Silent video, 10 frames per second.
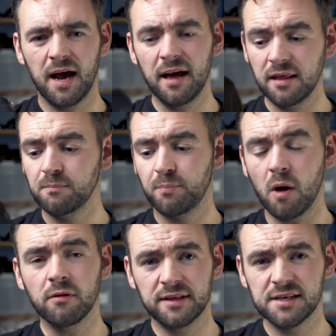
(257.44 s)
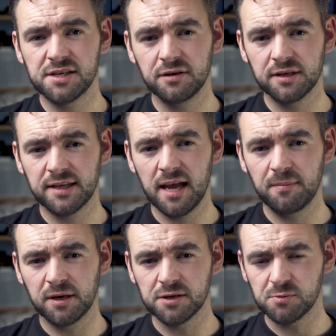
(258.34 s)
I then borrowed this the other
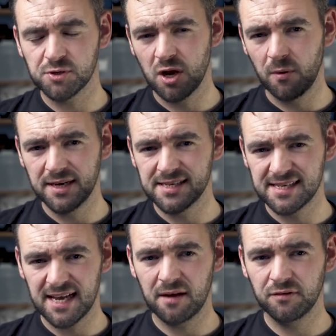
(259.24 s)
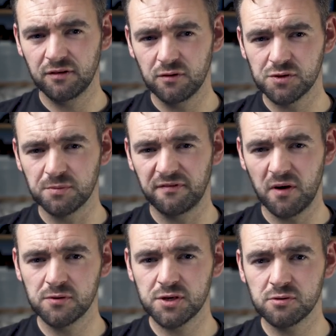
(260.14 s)
day because I was going into town to do some
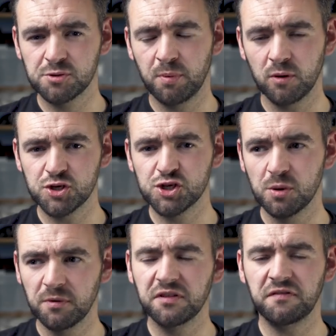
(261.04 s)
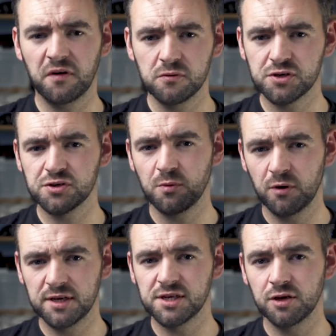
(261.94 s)
photos, but some of the photos I
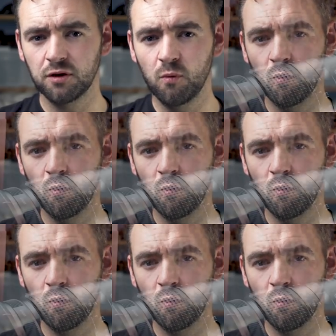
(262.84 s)
wanted to do